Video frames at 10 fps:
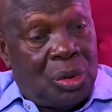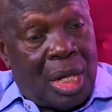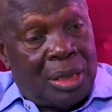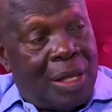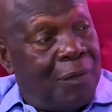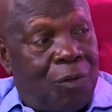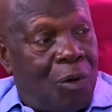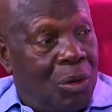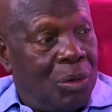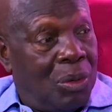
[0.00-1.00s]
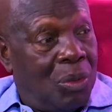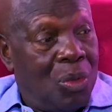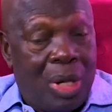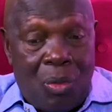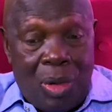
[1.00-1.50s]
2004,
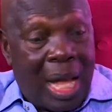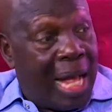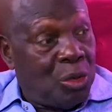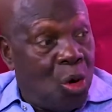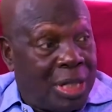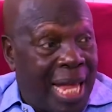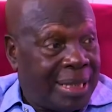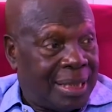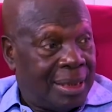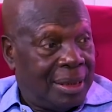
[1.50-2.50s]
we, we had no debt.